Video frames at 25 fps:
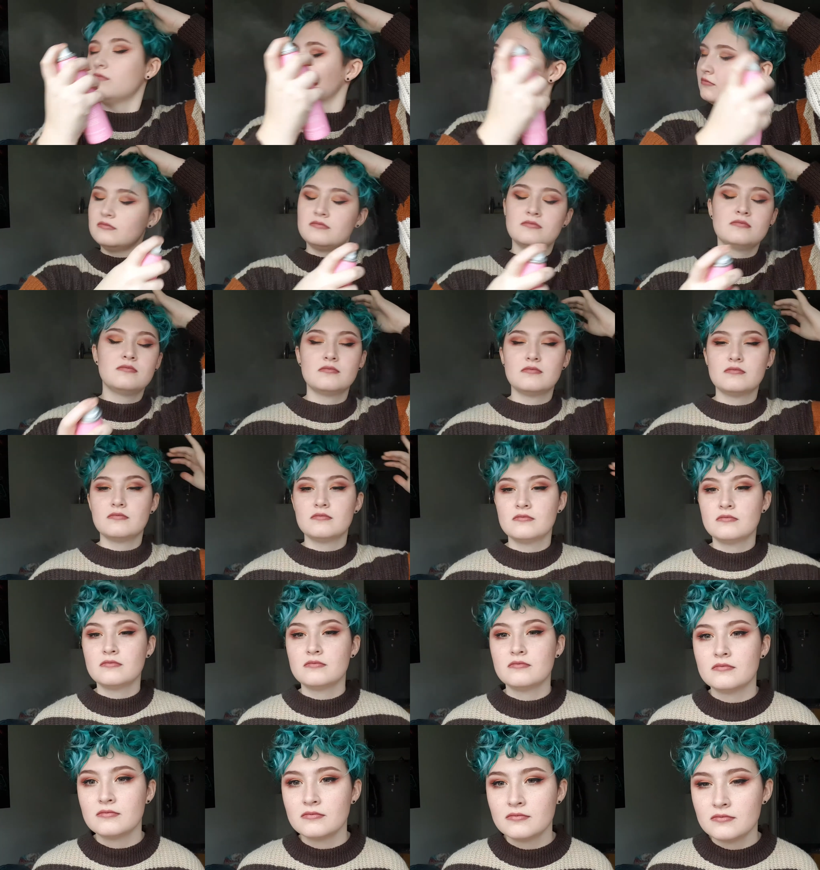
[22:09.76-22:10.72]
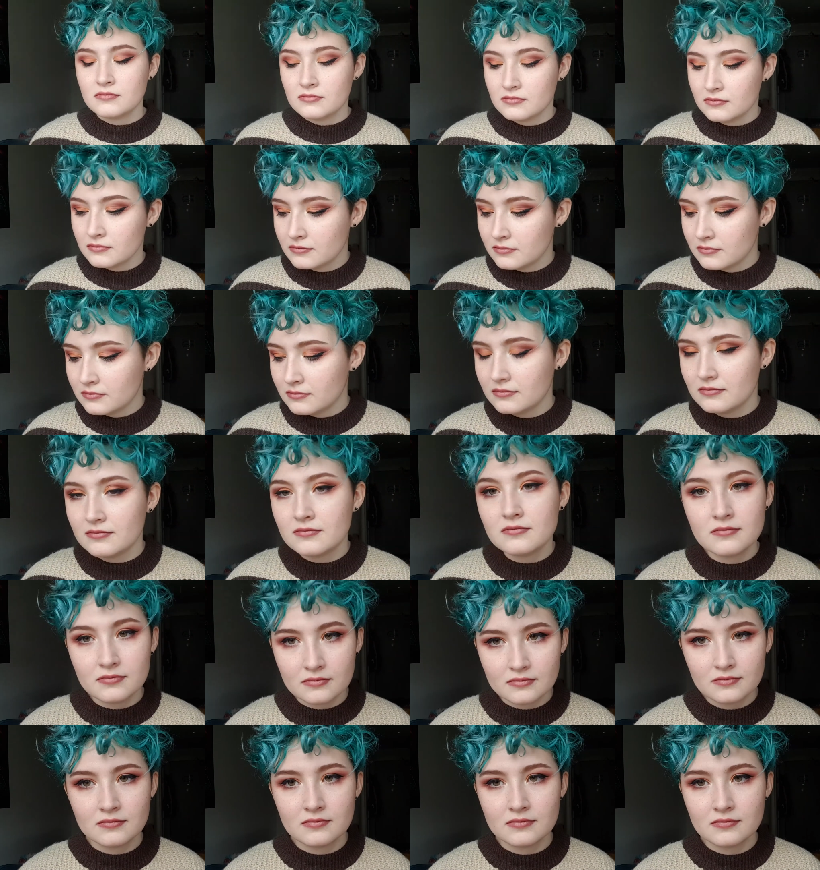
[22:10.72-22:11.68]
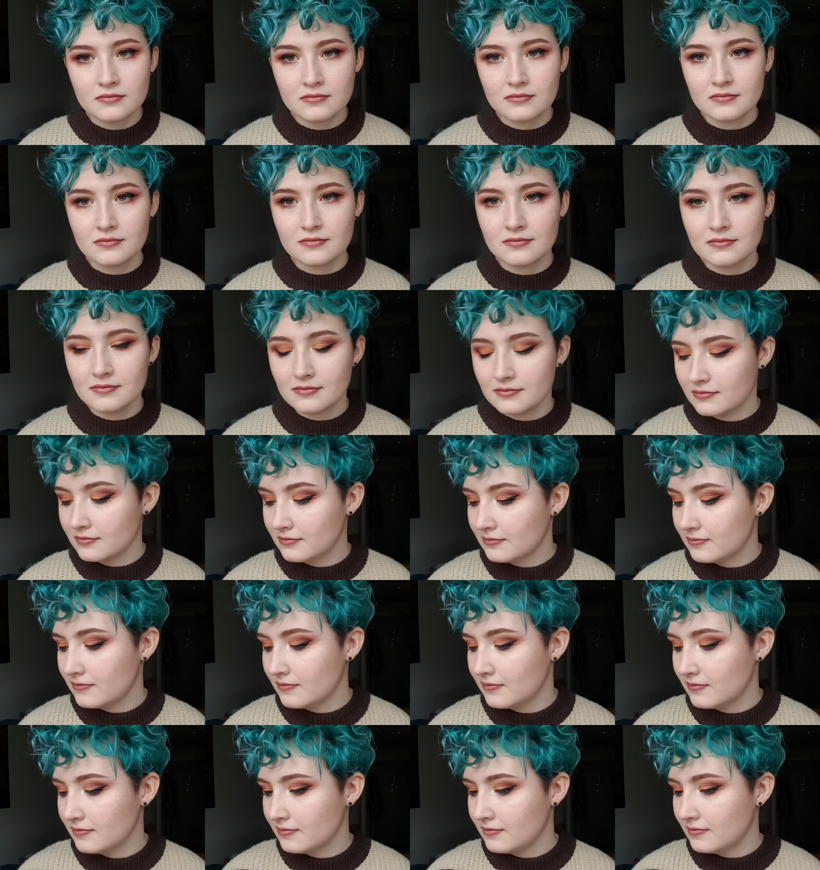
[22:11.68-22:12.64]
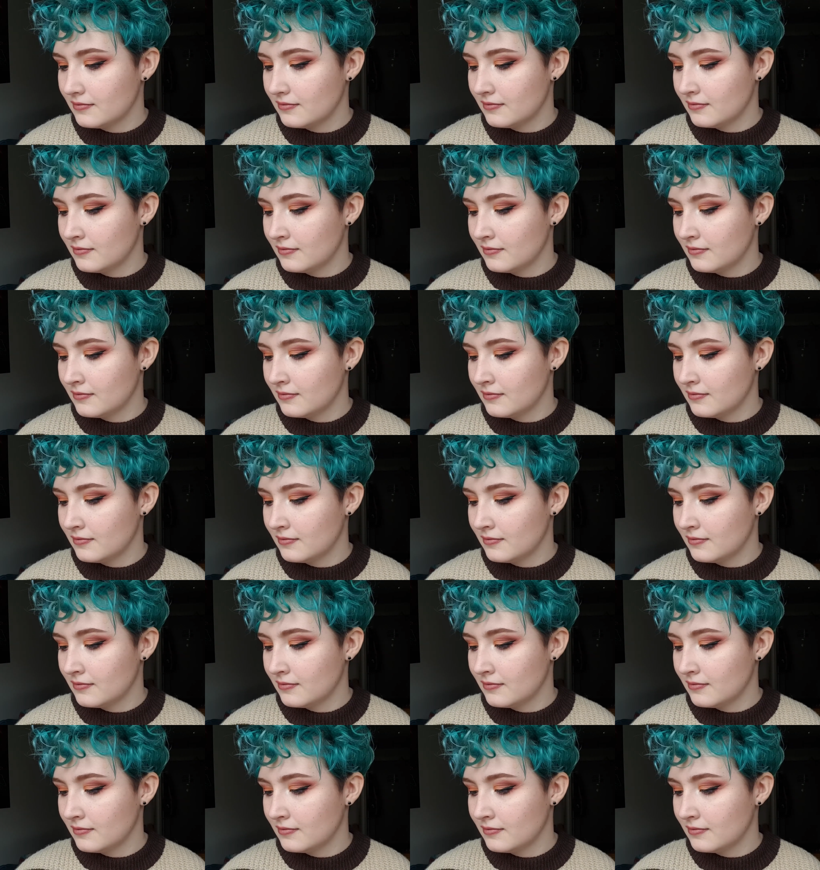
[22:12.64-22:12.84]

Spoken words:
[no speech]